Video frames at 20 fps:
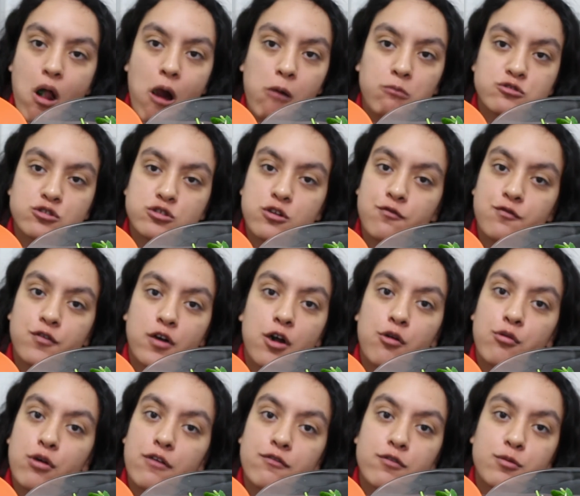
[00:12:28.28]
I'm so far
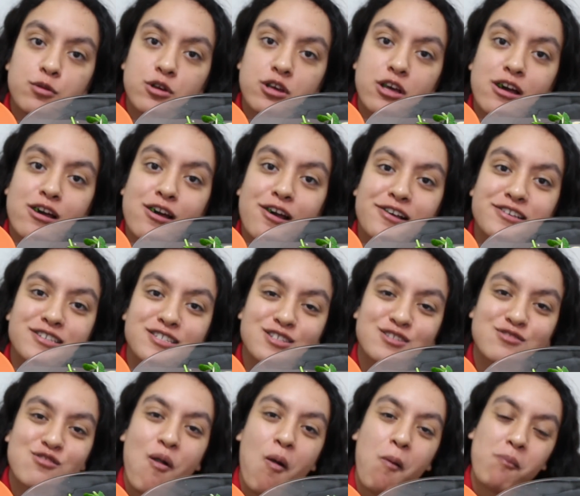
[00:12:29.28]
away from you
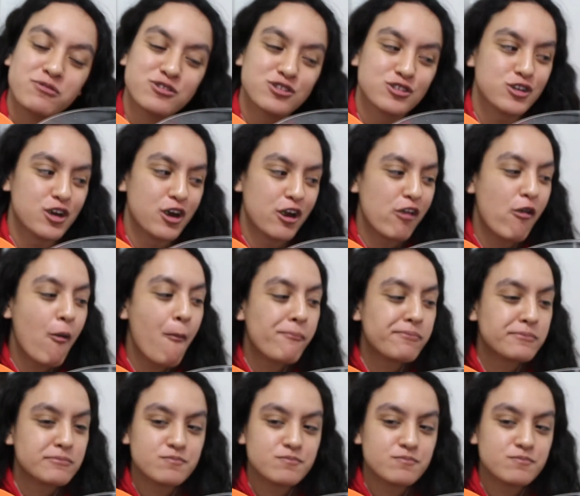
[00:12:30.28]
guys. I'm sorry.